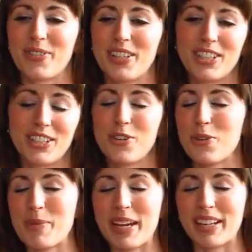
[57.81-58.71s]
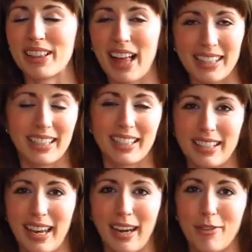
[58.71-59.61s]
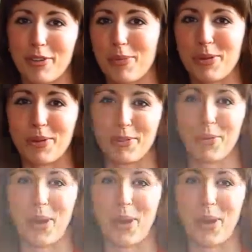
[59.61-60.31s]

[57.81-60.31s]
we just knew it would be a classic setting for a beautiful